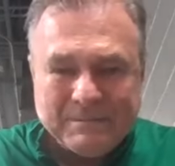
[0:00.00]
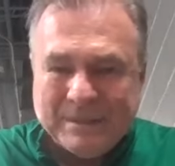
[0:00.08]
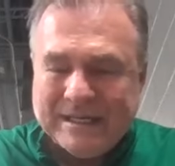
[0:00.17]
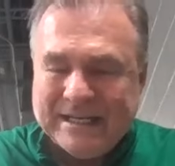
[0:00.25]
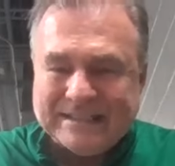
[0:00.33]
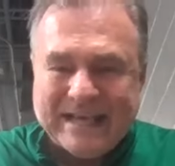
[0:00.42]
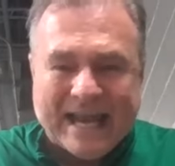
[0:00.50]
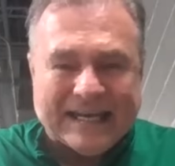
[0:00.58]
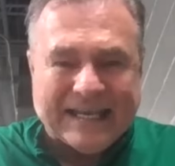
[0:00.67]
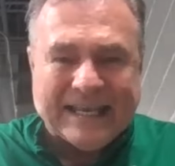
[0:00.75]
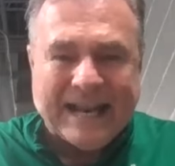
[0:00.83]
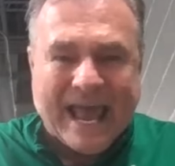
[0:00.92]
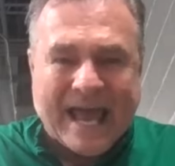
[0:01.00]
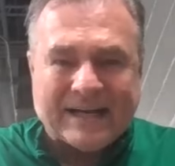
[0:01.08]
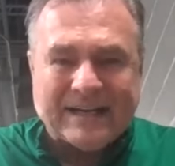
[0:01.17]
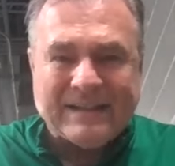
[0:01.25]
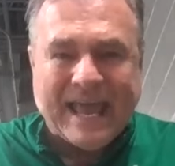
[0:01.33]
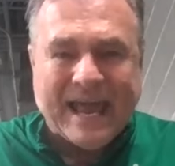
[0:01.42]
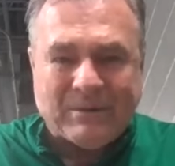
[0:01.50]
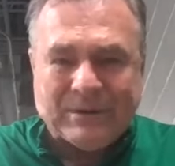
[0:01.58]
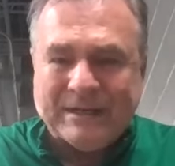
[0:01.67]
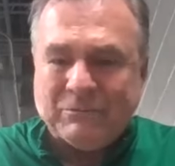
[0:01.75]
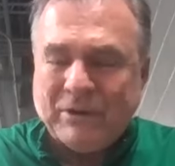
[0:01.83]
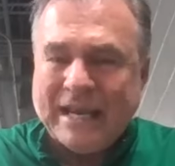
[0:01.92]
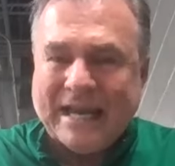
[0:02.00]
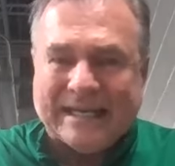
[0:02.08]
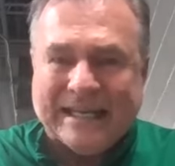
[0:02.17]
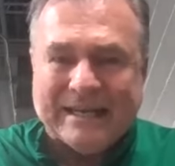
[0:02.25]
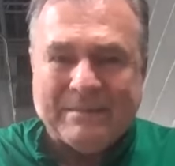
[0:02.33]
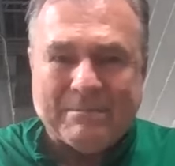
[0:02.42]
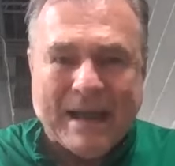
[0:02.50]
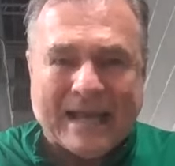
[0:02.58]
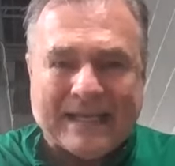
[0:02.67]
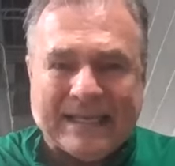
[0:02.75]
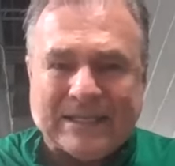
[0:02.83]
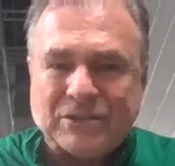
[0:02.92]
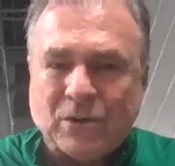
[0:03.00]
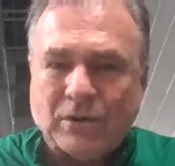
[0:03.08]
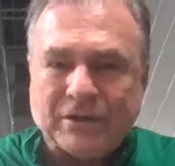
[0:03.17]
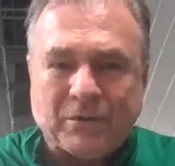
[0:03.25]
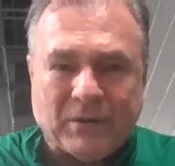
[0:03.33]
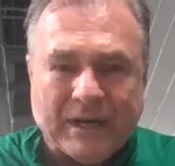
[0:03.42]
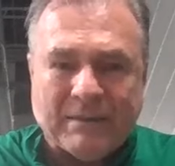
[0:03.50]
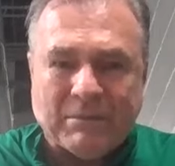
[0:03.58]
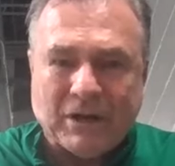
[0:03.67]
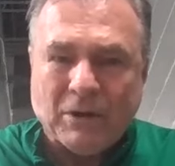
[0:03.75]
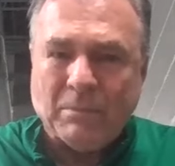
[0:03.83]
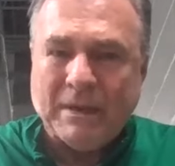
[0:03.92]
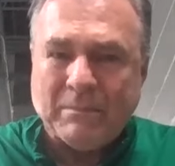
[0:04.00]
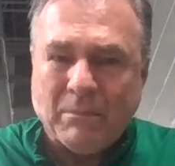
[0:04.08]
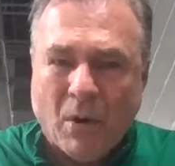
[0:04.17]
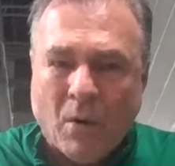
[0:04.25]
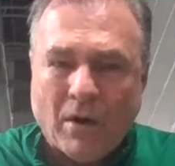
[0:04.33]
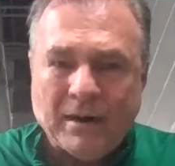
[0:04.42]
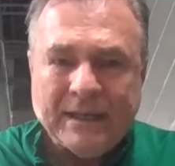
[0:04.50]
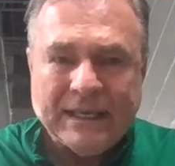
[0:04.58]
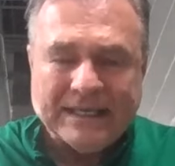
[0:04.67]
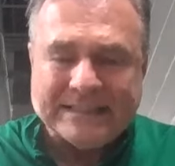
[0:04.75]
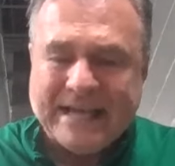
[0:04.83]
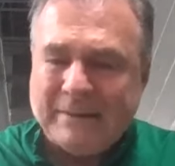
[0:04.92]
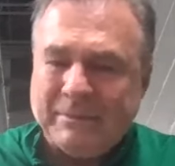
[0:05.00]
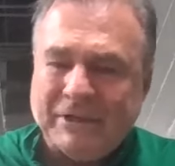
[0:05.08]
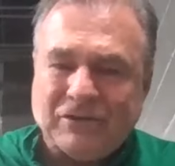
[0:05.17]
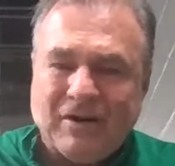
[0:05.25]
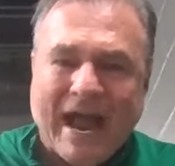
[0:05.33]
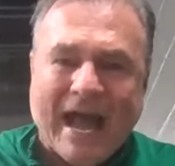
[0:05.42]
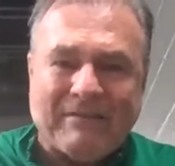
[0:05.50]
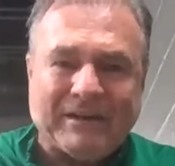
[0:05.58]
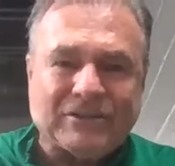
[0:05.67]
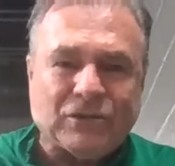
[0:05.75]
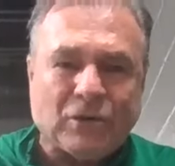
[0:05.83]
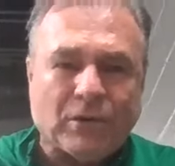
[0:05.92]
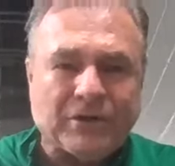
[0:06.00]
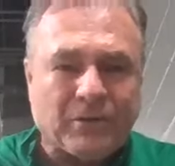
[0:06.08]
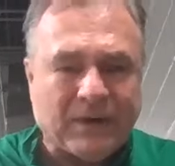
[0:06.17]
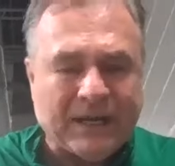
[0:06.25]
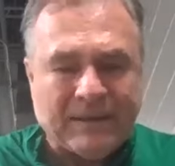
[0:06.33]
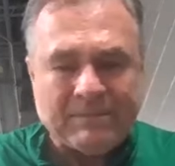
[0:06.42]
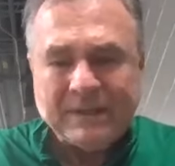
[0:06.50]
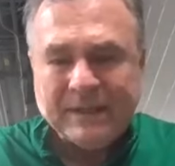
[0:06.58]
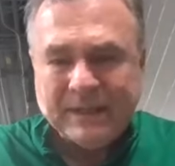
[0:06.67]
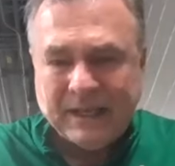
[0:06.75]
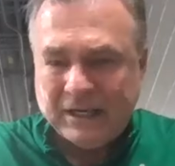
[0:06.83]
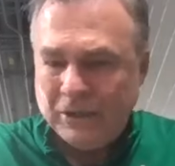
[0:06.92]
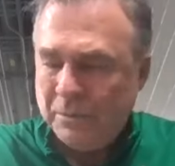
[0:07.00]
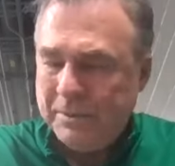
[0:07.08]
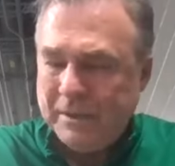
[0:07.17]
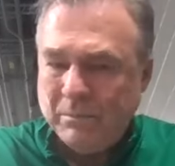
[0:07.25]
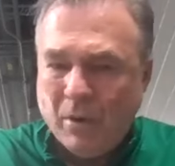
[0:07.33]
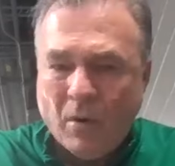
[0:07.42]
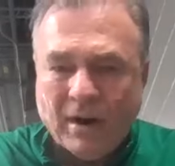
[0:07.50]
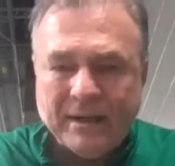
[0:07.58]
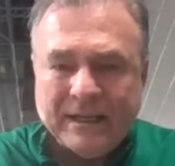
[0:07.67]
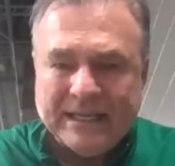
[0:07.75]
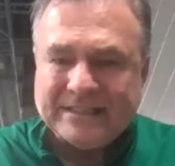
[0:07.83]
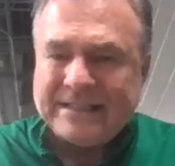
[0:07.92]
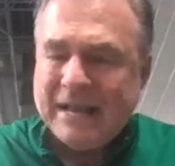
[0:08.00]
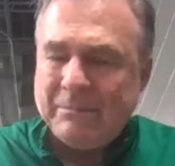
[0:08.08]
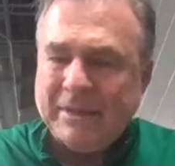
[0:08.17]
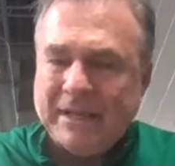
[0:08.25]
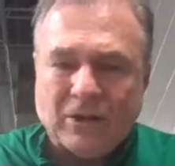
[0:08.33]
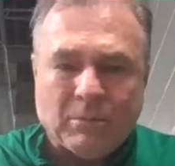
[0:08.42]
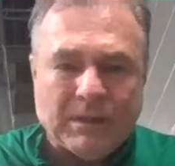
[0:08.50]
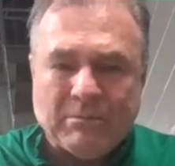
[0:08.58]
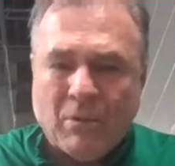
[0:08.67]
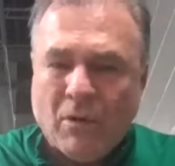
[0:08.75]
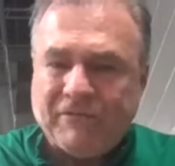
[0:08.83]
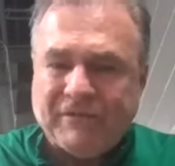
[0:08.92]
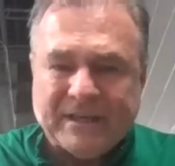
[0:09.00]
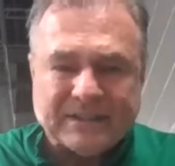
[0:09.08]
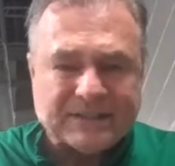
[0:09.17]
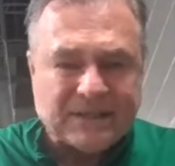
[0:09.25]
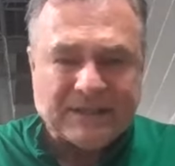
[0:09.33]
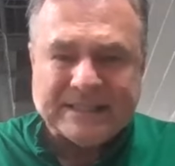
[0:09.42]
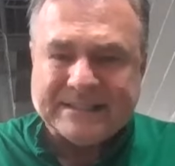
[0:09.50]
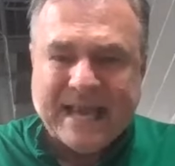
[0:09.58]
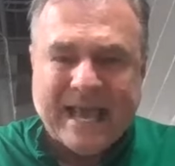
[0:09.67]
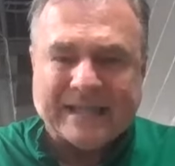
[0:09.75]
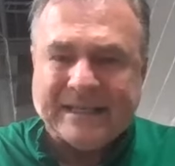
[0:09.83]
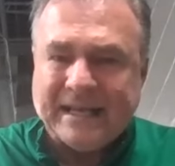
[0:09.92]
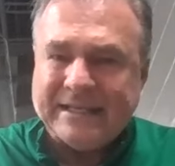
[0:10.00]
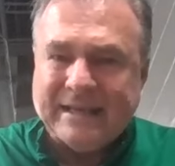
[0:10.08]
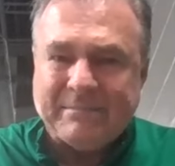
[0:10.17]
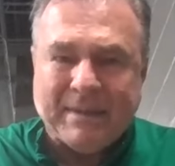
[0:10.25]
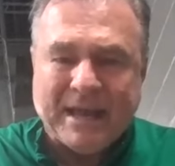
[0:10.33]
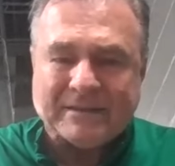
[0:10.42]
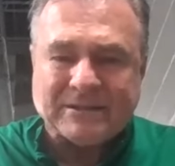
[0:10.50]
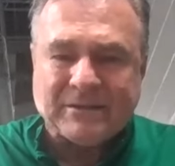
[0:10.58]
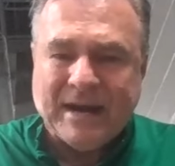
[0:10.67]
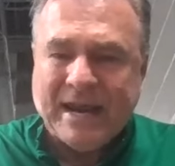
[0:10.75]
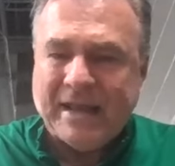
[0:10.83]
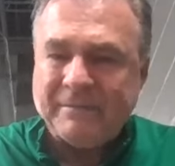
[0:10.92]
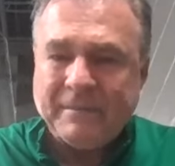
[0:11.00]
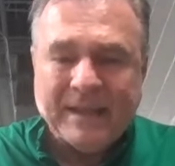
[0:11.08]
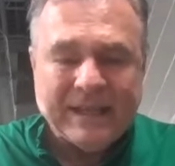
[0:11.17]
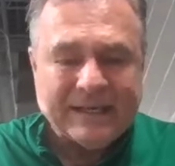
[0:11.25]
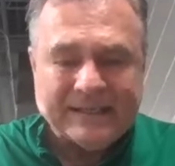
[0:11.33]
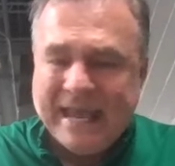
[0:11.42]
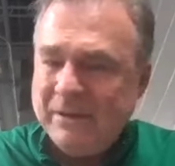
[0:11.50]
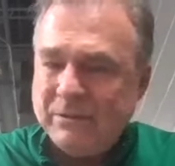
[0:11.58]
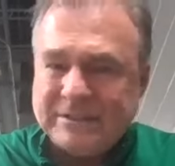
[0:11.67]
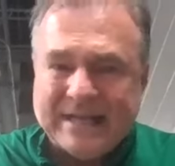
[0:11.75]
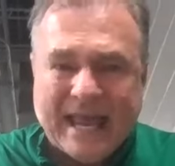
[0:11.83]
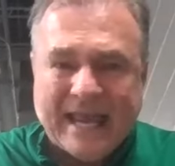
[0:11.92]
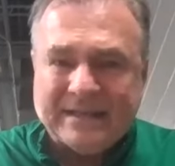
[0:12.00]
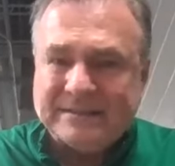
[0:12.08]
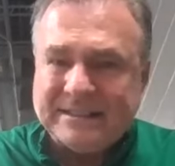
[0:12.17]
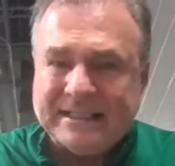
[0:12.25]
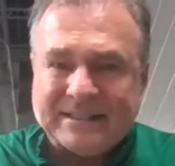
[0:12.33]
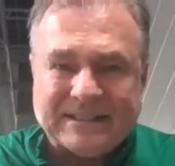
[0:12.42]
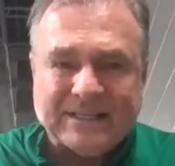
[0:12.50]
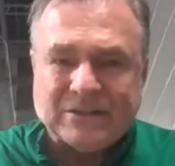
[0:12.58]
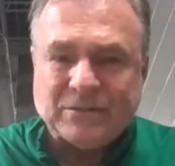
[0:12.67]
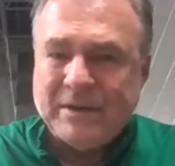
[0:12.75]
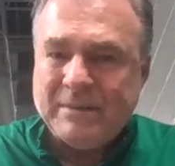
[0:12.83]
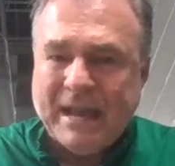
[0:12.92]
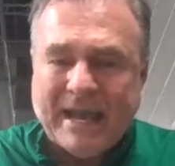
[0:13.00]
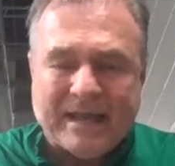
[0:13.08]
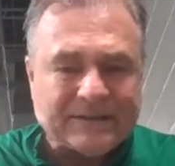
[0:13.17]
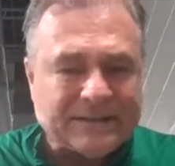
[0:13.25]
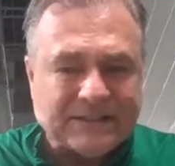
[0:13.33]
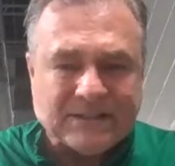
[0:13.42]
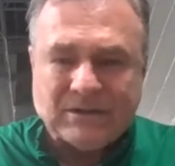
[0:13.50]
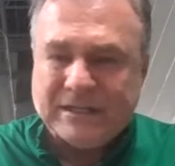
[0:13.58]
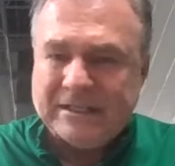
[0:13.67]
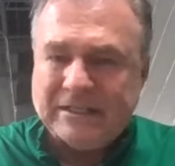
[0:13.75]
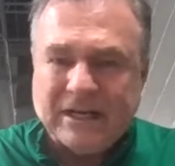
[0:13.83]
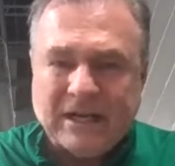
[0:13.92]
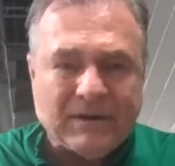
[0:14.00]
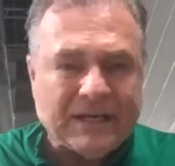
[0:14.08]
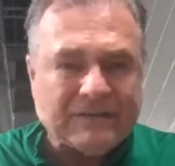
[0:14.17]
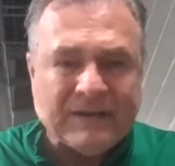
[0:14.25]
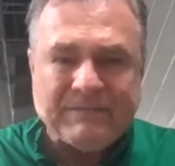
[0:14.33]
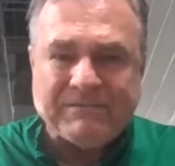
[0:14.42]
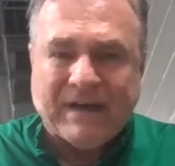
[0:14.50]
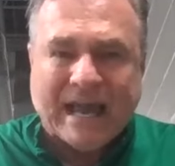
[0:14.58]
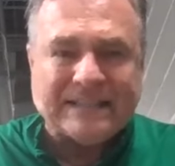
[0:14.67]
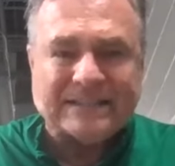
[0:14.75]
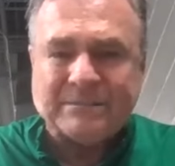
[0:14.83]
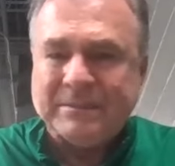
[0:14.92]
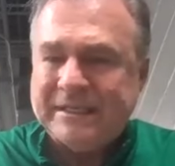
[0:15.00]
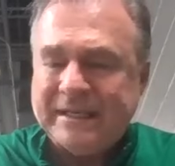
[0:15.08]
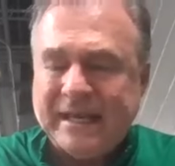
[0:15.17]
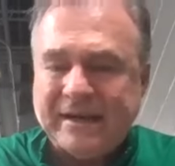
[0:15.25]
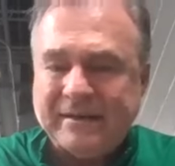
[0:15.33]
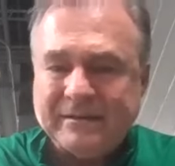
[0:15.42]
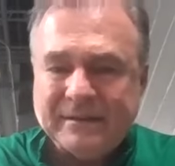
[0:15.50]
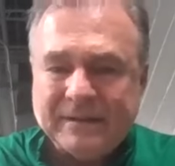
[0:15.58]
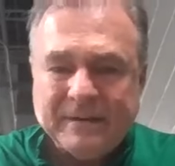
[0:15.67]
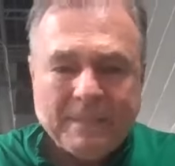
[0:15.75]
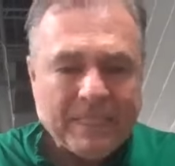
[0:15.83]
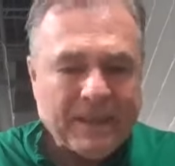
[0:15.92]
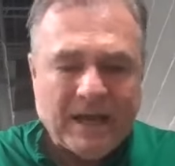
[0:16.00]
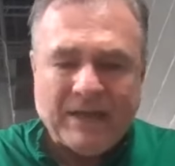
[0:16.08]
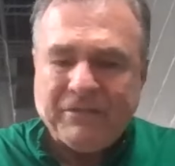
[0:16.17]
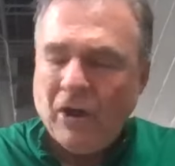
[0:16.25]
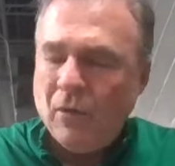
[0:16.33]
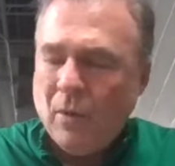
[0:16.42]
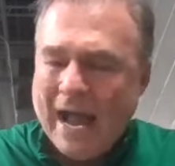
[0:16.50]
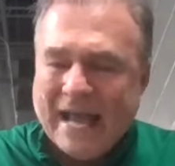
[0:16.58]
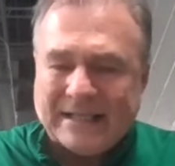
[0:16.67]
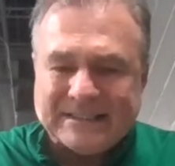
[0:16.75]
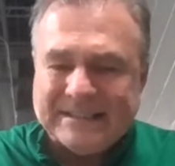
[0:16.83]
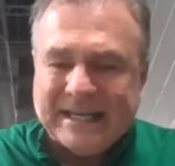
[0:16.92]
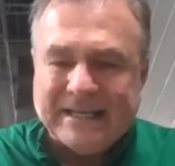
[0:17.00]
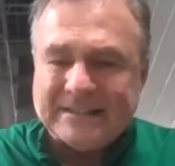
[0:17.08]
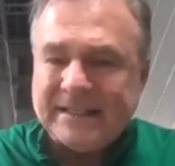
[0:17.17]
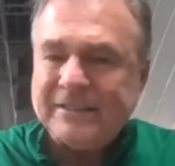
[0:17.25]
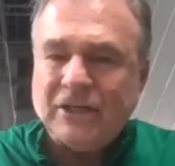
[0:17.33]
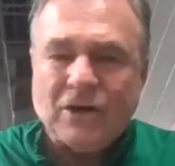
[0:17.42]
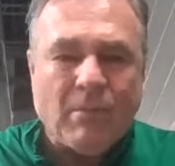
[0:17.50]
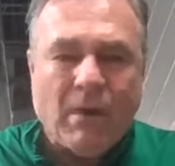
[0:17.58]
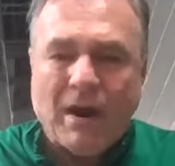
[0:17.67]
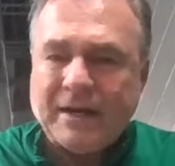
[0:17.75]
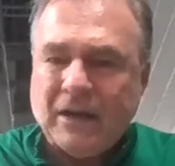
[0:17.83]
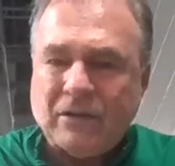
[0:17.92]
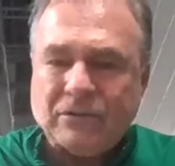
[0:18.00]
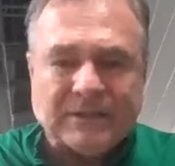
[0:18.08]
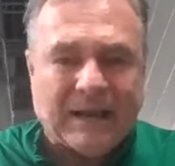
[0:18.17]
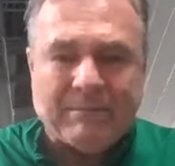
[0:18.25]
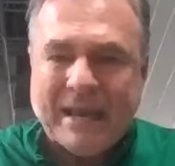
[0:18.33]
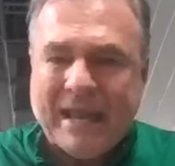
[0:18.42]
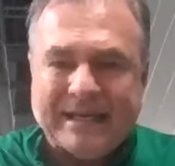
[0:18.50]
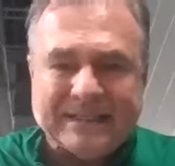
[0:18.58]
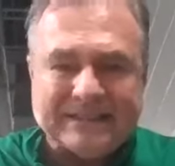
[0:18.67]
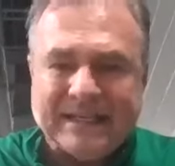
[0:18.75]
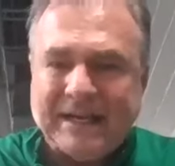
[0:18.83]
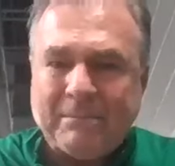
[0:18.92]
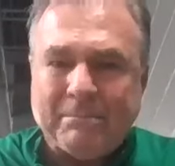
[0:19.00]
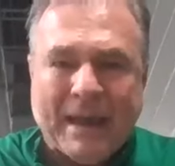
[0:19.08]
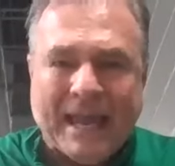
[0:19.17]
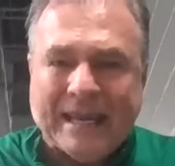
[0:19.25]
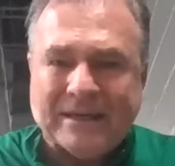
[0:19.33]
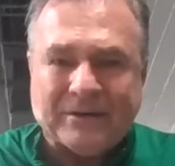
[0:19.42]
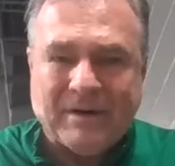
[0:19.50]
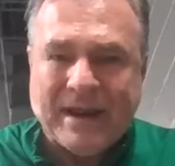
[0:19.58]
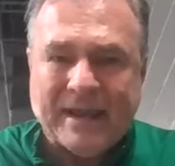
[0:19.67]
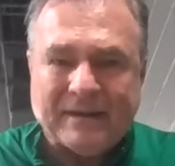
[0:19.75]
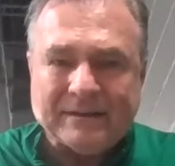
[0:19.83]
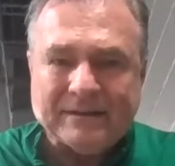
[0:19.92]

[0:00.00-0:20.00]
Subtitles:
But he's got to get out of that one, and we got to get him back in toward the rim a little bit more. He's got to be driving toward the rim a little bit more. He's got to be a little bit more physical inside and not get bounced around. Nate was Nate. Gets 10 rebounds. He's going to, you know, he fights them in there. I thought White's decent. You know, Marco's not bad. He's in there banging around.